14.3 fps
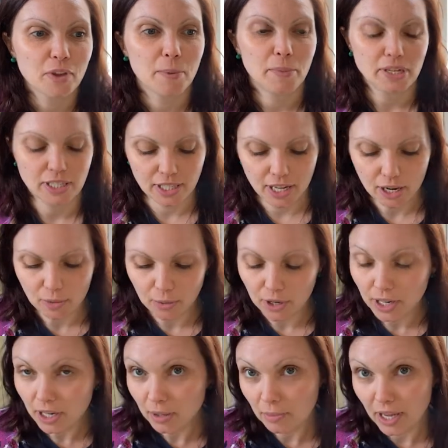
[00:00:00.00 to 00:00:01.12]
But today we're
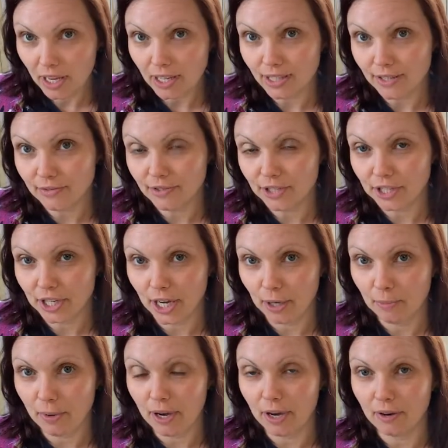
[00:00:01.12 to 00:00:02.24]
gonna make a different type
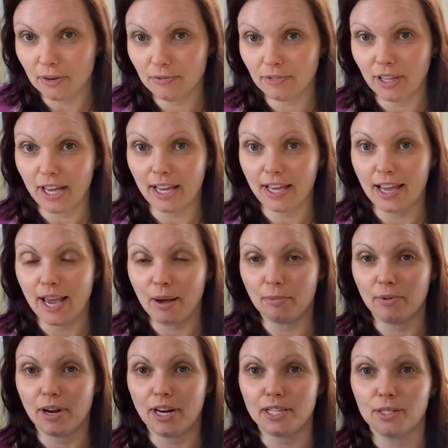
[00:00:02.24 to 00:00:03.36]
of flying
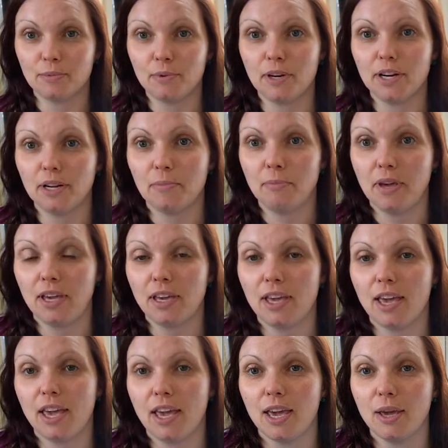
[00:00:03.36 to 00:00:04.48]
apparatus. We're gonna make
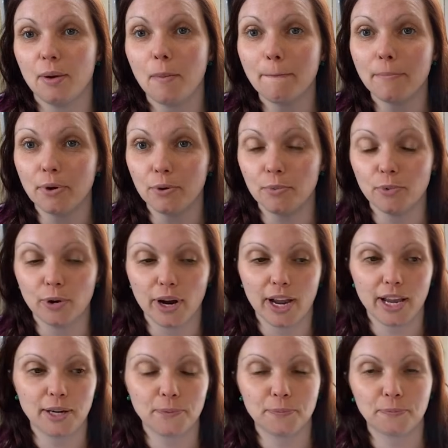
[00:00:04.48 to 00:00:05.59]
a boomerang.